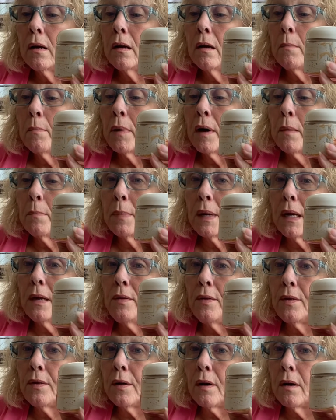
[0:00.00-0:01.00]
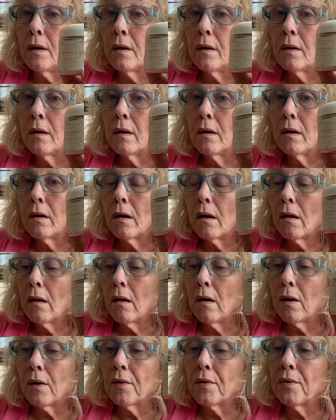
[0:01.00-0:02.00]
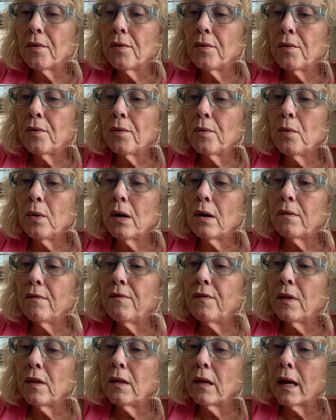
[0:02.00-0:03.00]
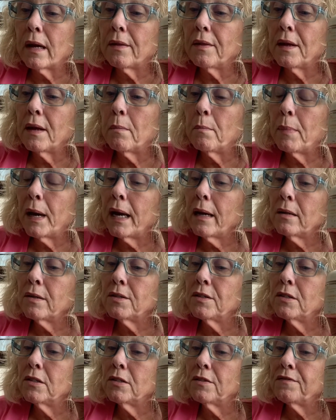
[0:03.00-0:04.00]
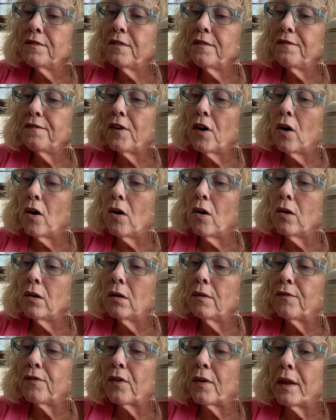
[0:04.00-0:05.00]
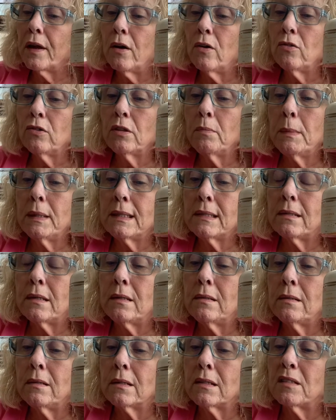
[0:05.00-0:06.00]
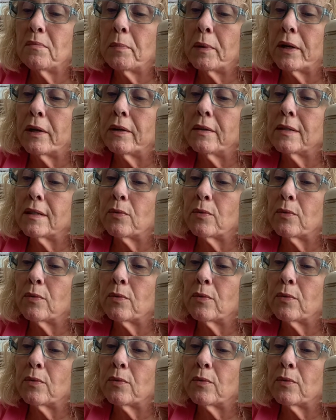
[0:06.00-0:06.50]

pumpkins are sort of like the ambassadors for fall and for the ultimate season experience.